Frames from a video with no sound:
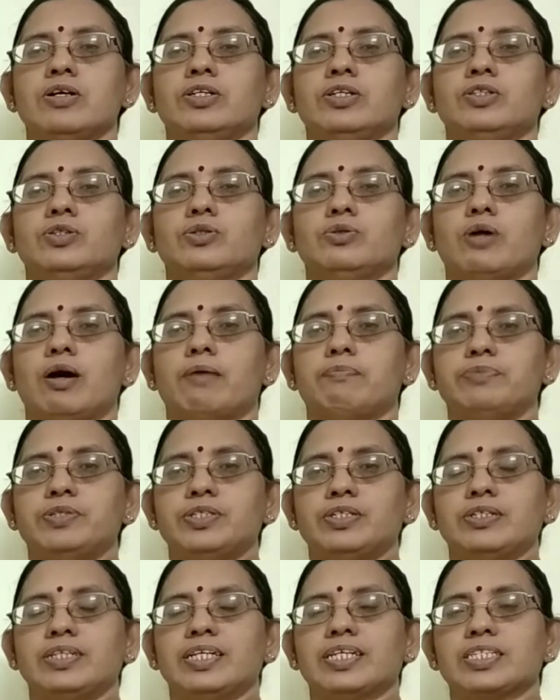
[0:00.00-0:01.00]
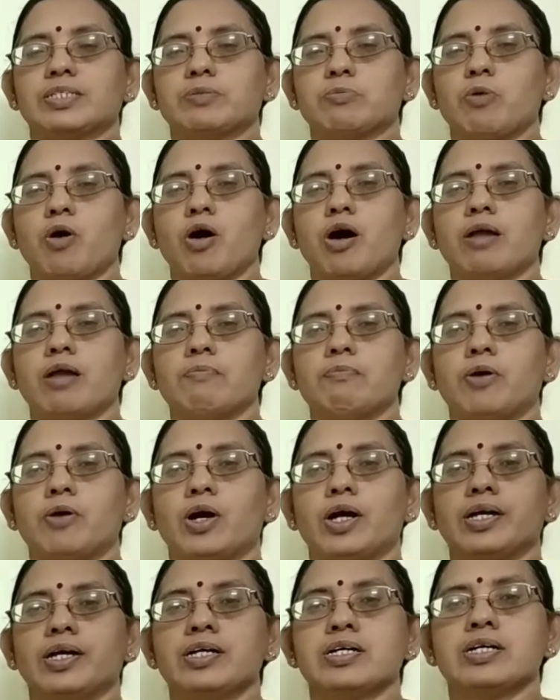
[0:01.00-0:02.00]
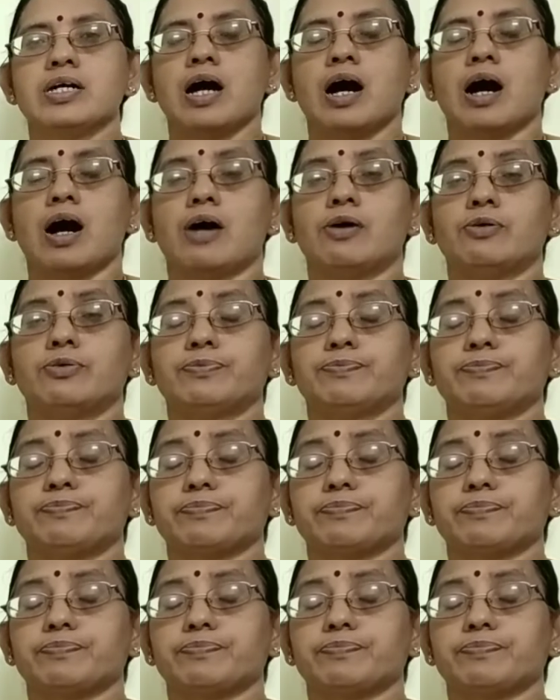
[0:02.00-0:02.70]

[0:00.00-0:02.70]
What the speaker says: You observed a small boy, how